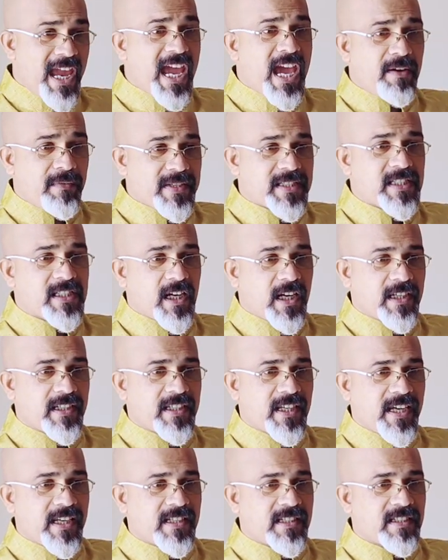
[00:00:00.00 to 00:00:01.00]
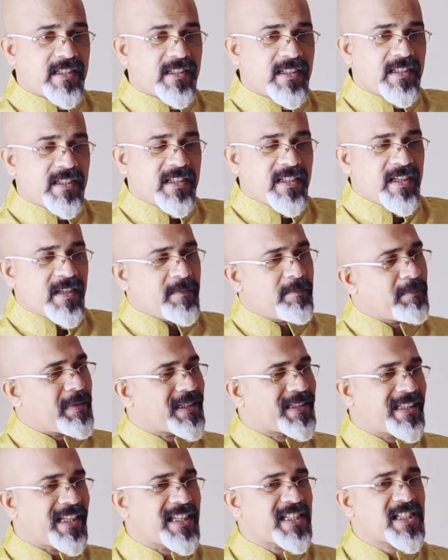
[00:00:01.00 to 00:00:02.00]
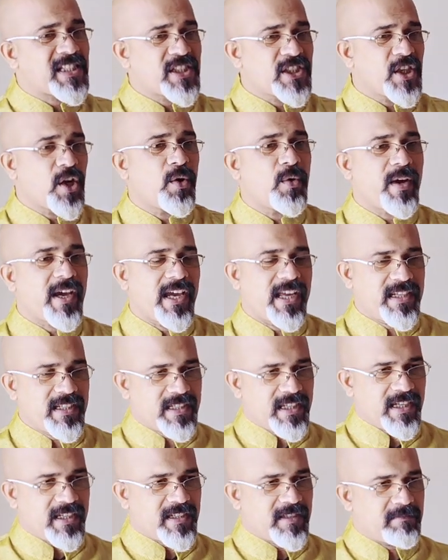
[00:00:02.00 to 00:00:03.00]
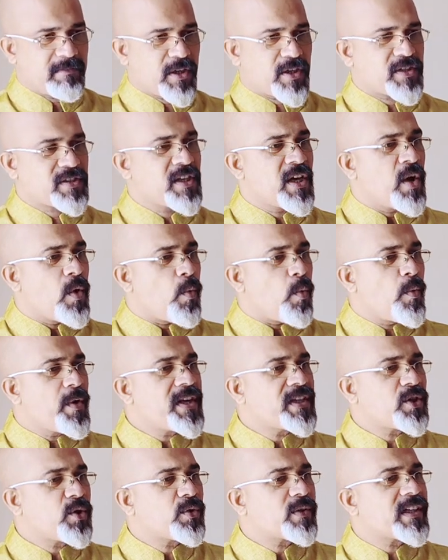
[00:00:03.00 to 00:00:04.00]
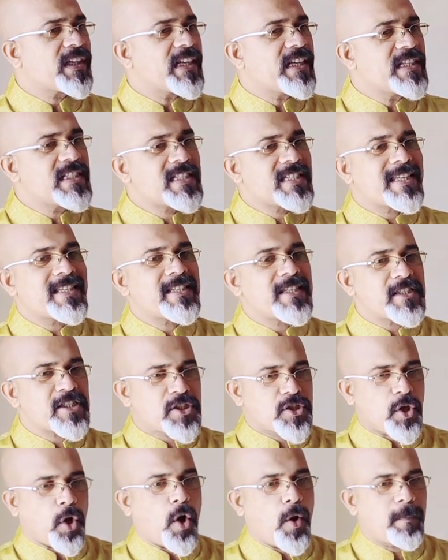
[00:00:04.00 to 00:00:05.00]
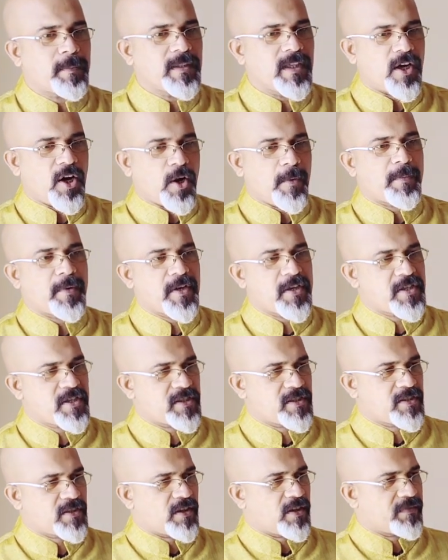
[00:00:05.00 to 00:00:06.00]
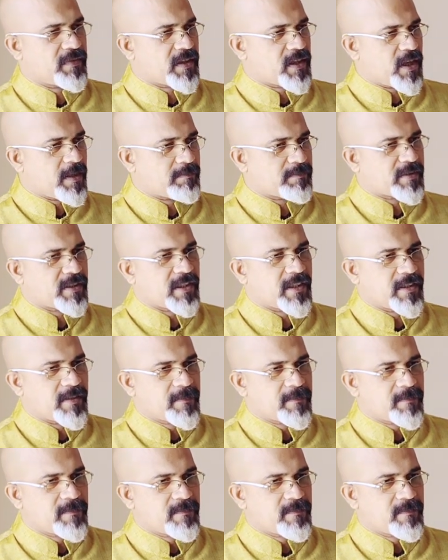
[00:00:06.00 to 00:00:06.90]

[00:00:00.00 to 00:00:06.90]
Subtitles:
may have a start date, but there is no end date because we don't intend to stop the operations of a company.